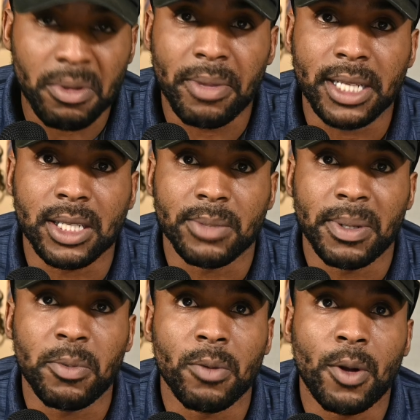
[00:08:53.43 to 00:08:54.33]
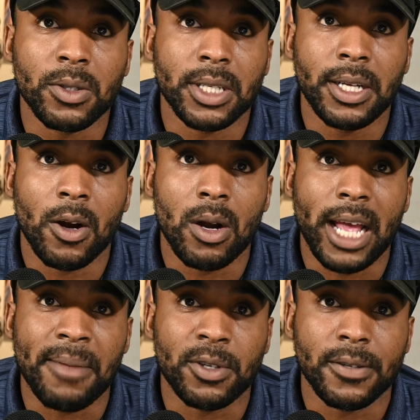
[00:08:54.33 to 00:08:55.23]
because people are mostly herd
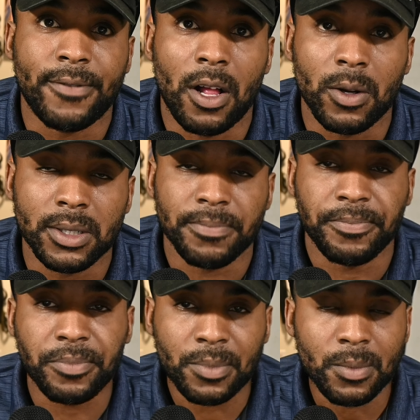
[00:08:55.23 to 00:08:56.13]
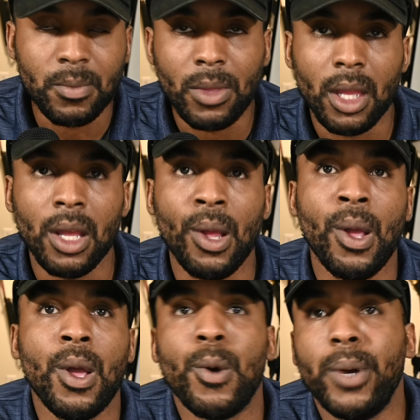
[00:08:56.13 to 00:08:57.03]
animals and followers
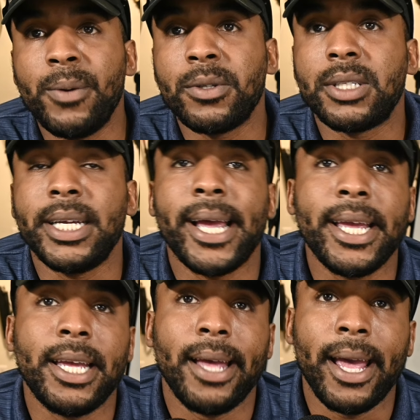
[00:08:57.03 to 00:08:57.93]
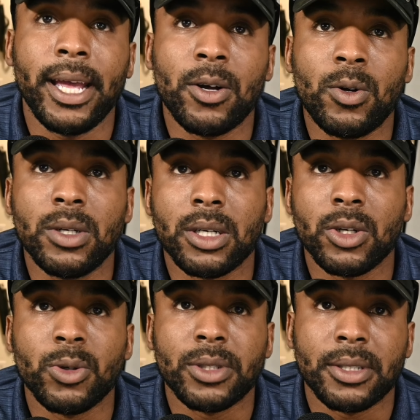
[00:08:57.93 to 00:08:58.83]
we will see a gangle
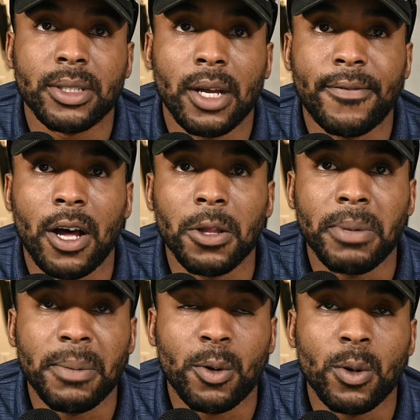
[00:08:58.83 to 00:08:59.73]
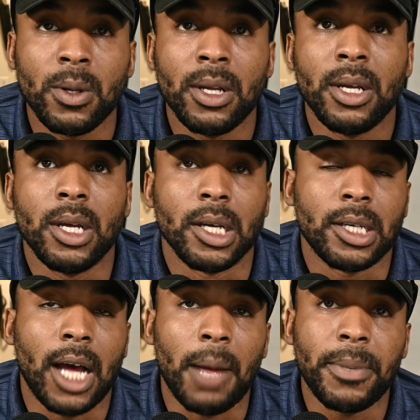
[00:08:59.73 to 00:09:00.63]
goose of other people
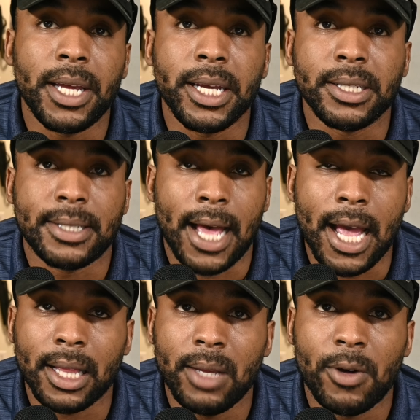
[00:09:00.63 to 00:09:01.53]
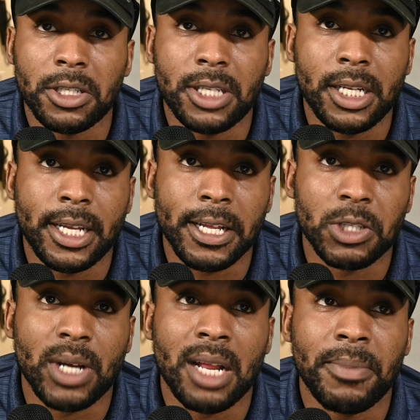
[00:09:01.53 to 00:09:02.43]
copy exactly what she did and try
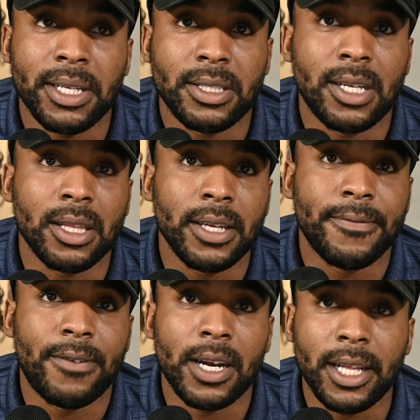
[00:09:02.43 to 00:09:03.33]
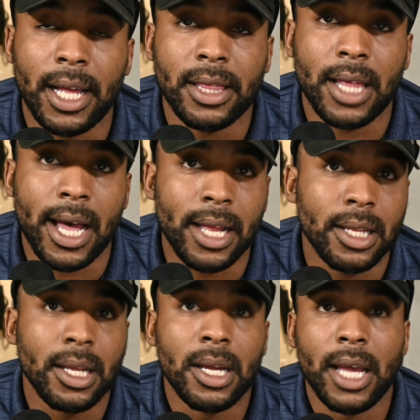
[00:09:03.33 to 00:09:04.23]
to be something funny like that,
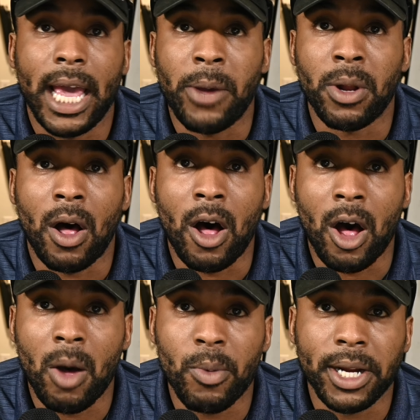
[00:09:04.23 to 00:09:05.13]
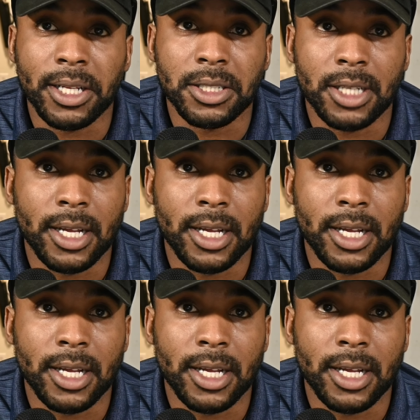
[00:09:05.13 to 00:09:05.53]
and we'll all bring it to shit.